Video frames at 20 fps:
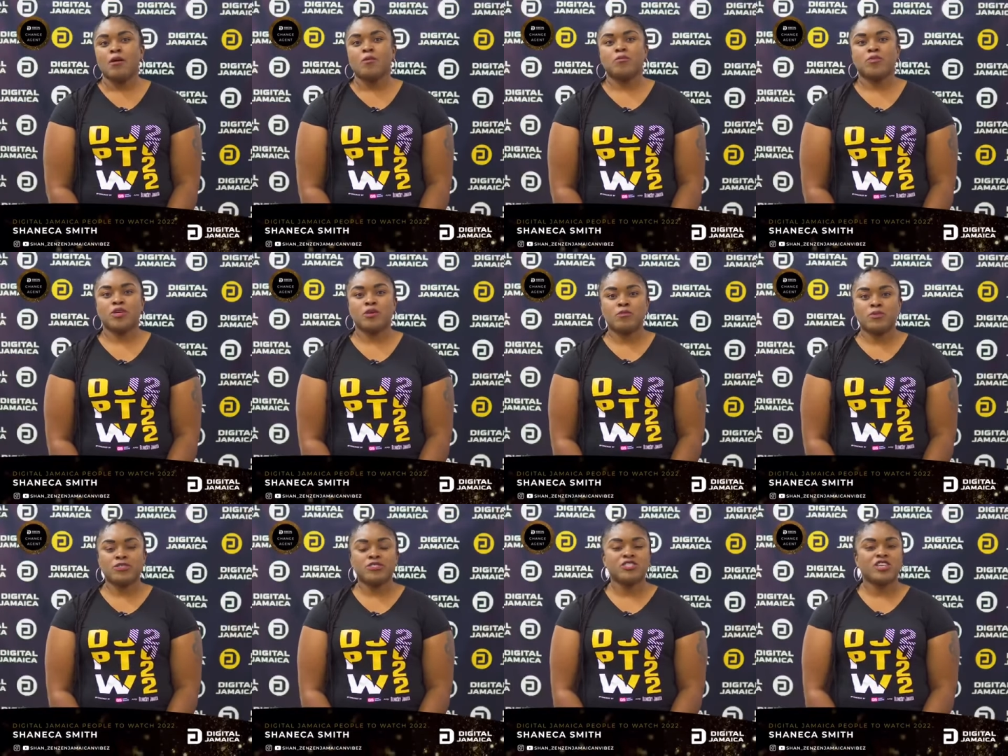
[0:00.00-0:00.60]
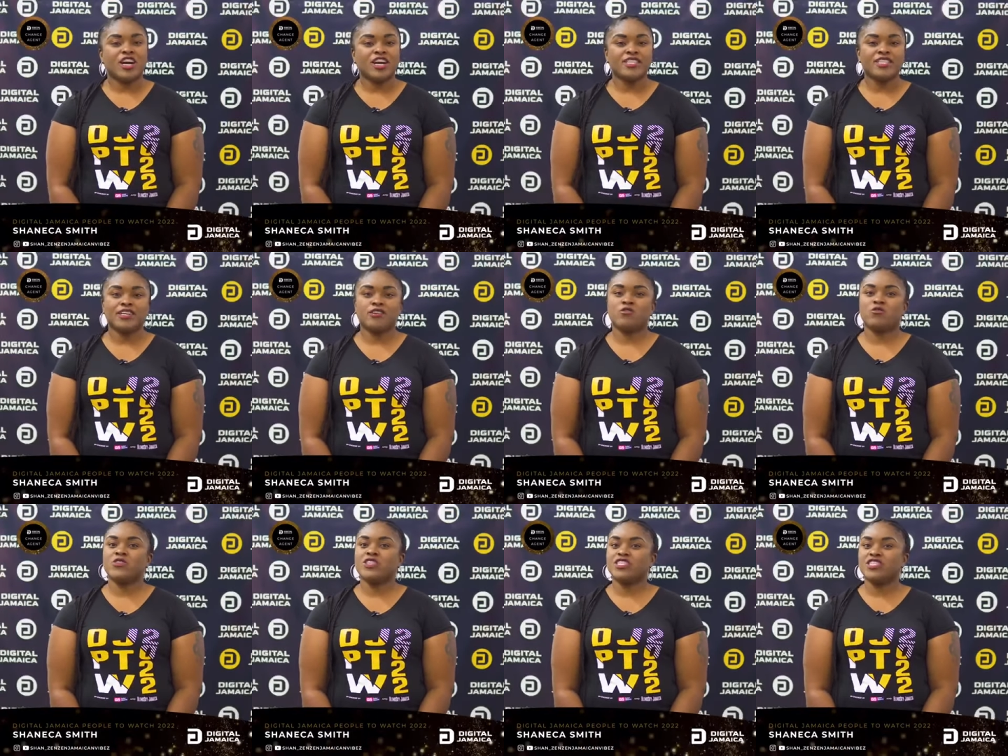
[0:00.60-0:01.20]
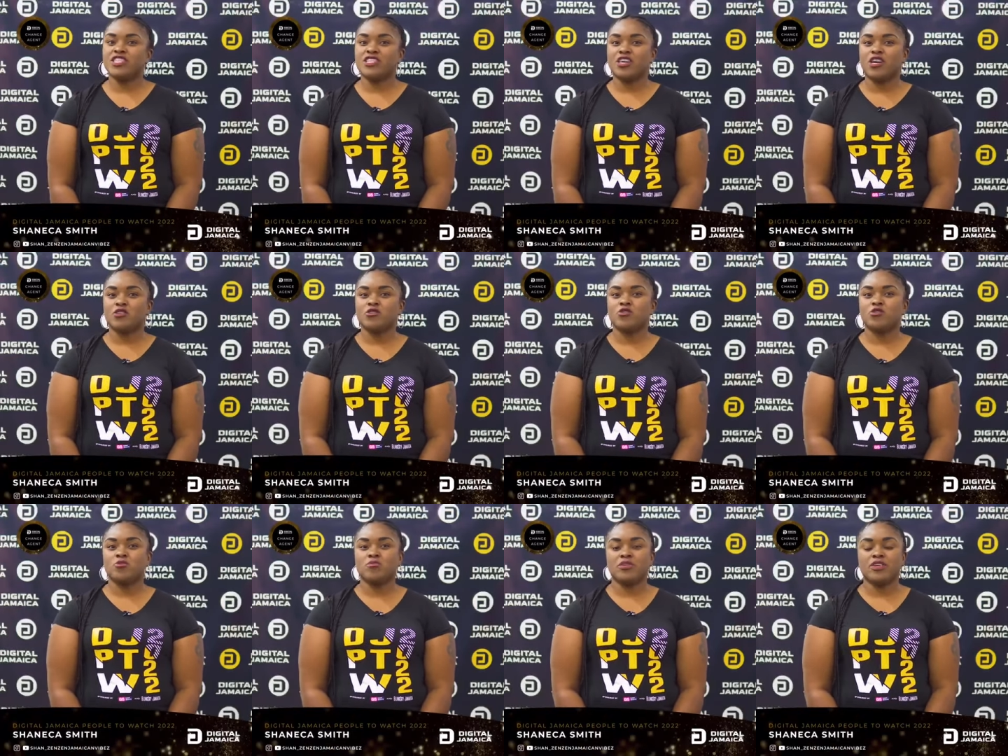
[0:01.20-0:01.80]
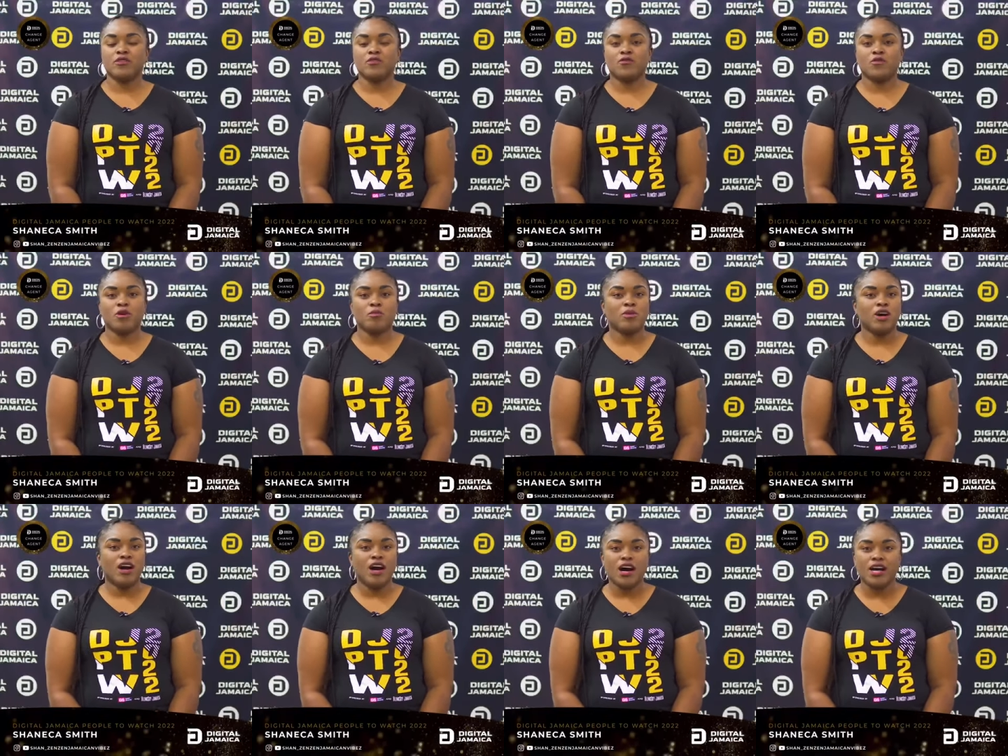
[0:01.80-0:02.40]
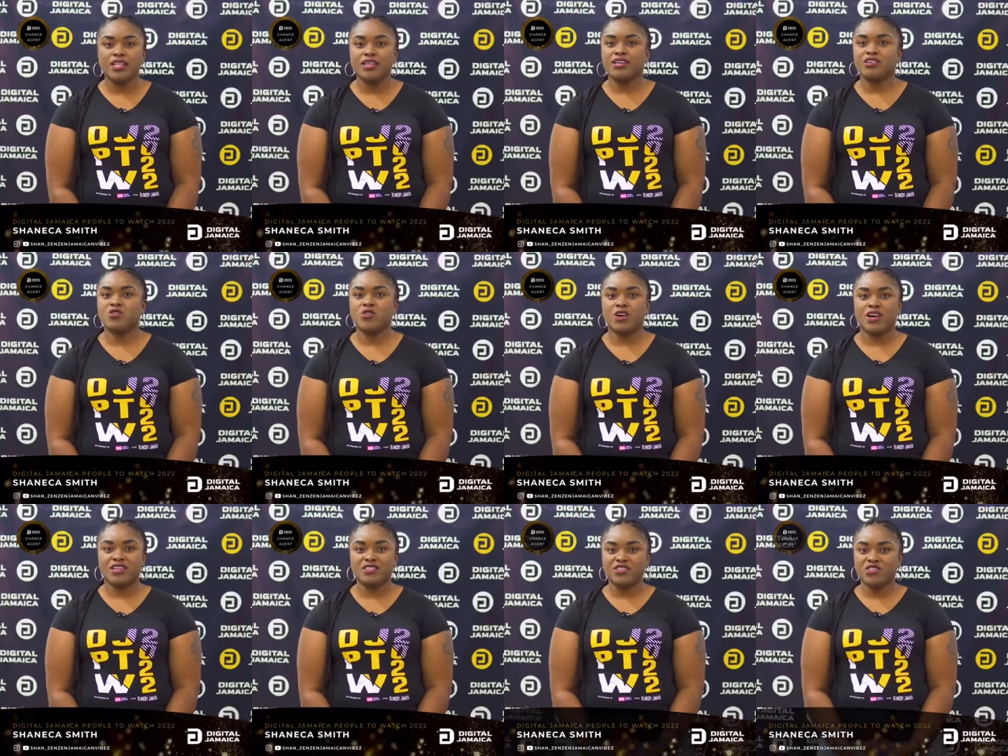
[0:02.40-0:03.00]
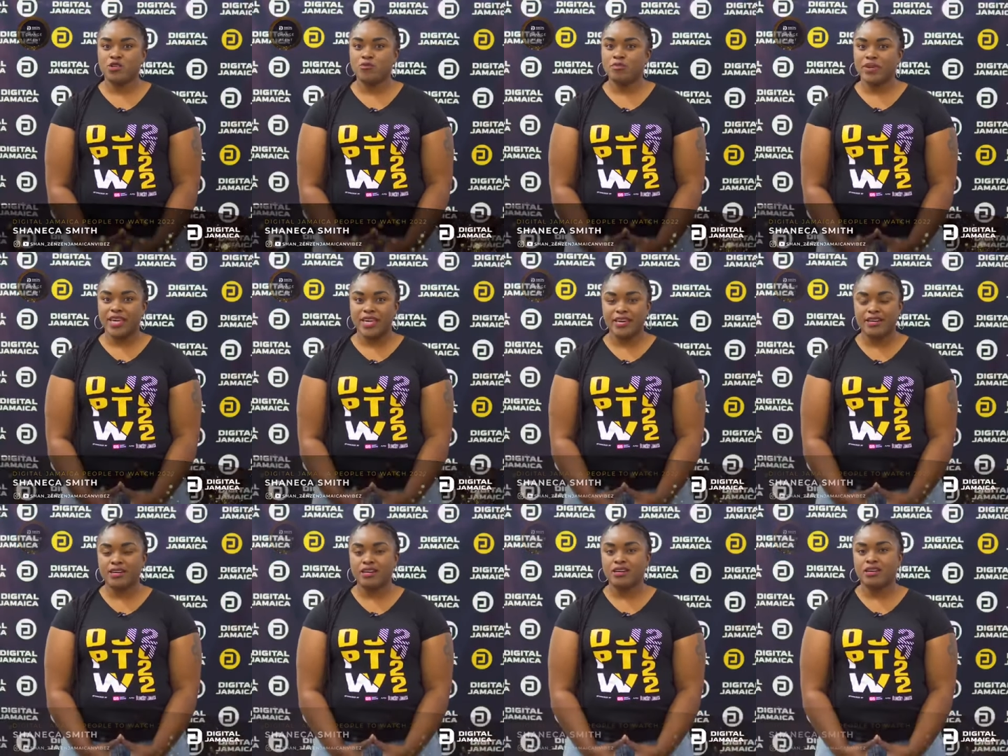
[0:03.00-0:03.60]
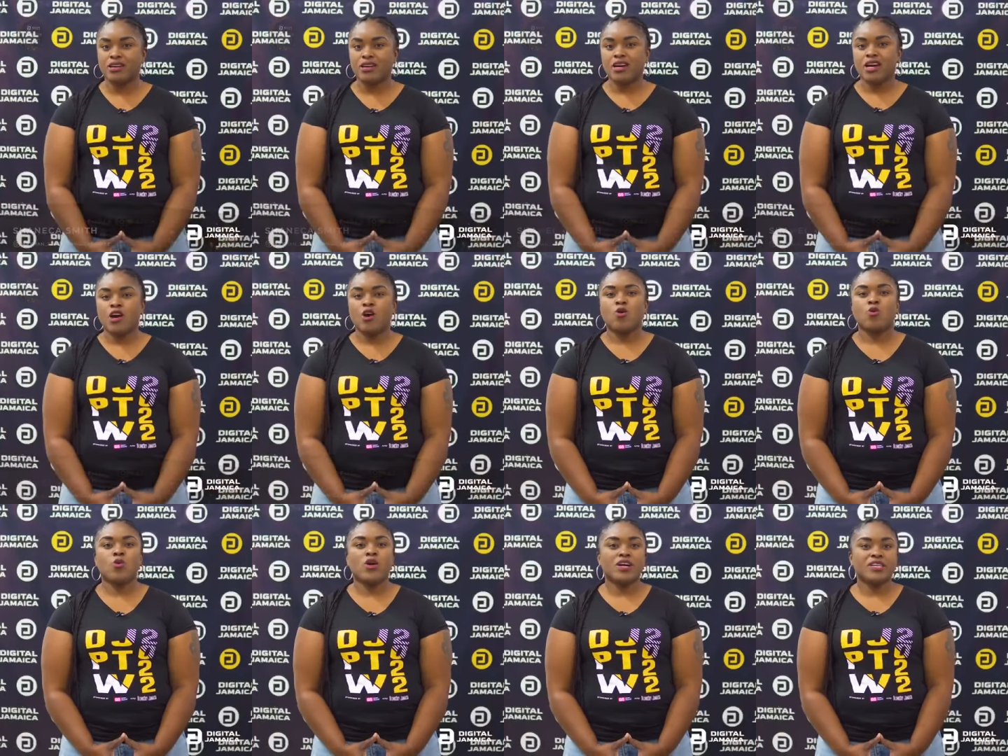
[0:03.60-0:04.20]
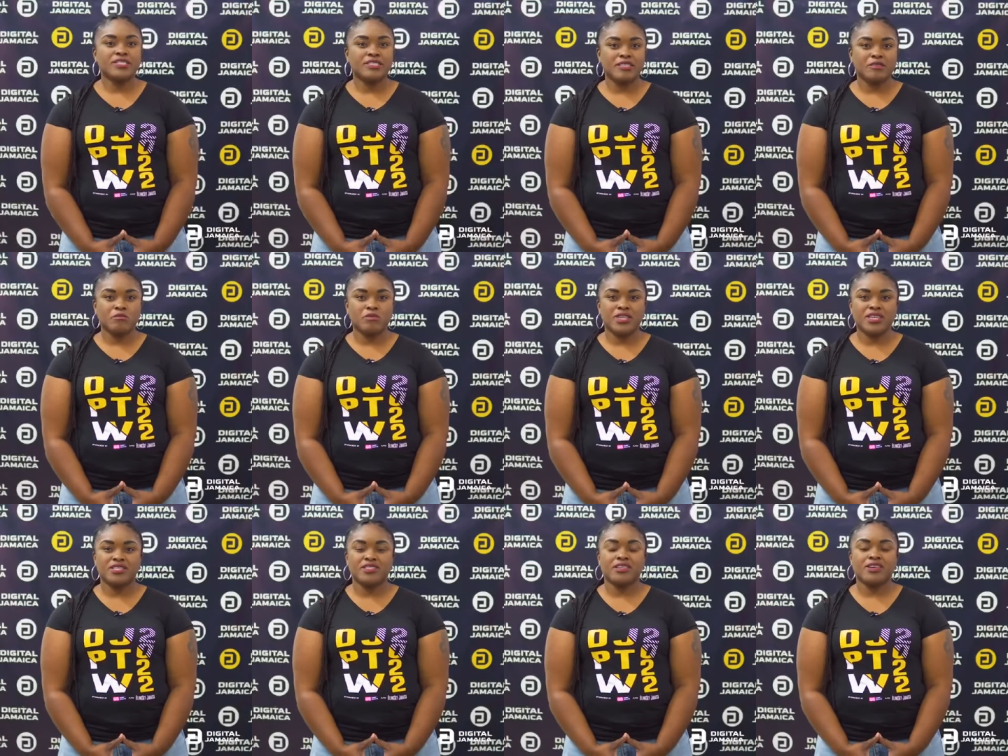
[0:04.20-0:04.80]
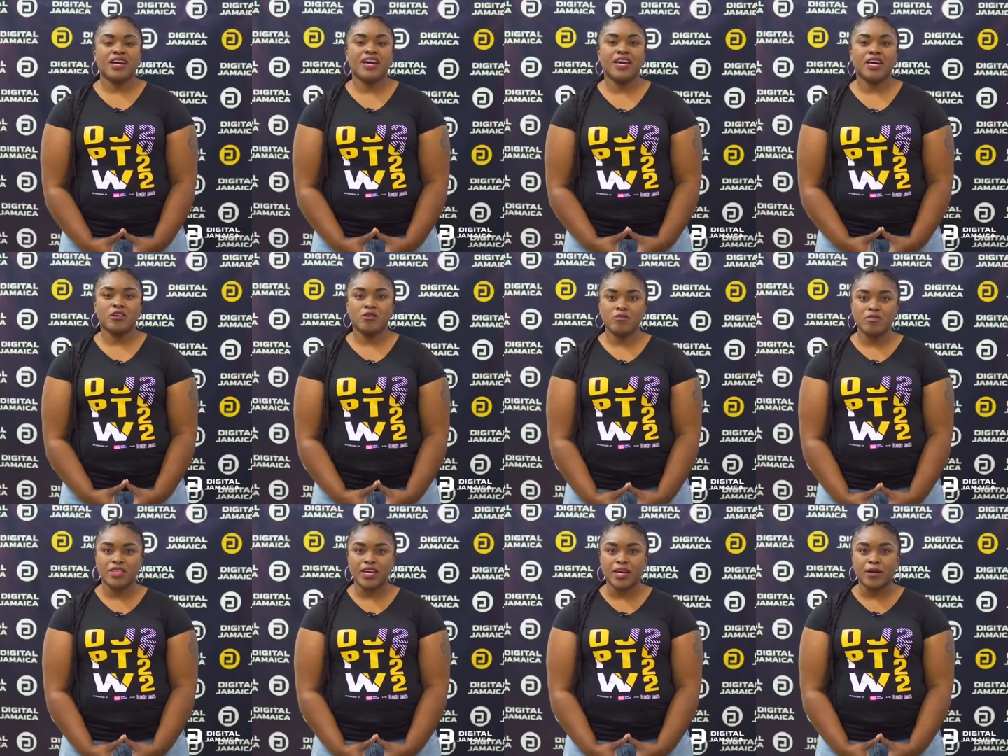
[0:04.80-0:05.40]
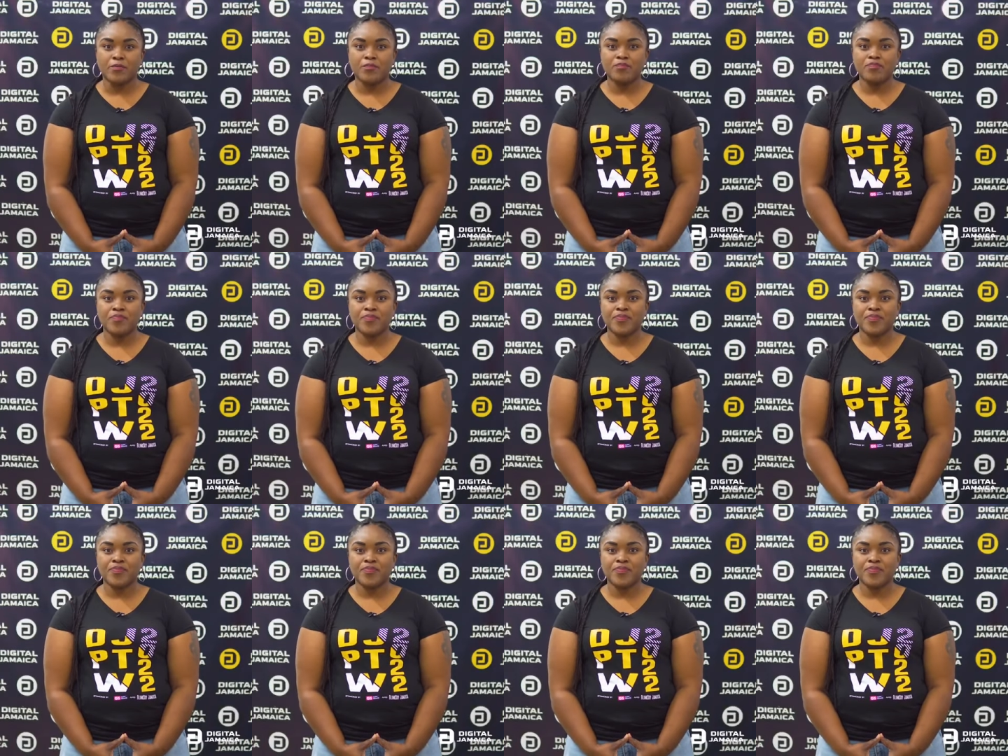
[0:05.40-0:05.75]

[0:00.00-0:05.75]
People started reaching out to me from all across Jamaica, wanting me to help them,